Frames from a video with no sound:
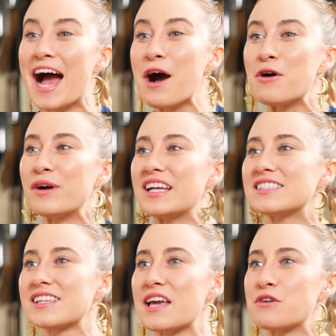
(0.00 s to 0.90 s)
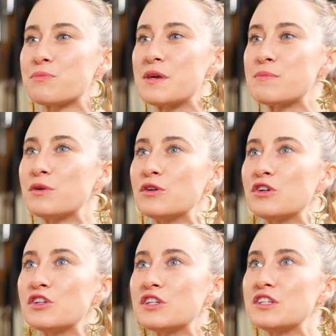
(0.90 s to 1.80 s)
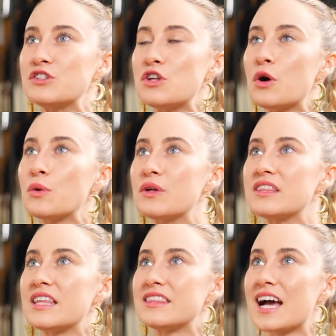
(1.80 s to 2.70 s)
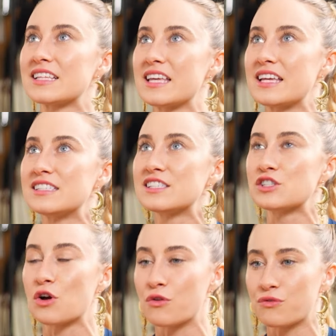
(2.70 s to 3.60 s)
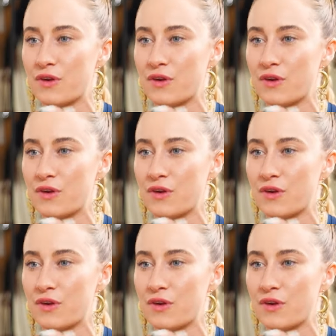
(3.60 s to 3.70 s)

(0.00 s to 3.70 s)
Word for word: And now it's like people know that that is so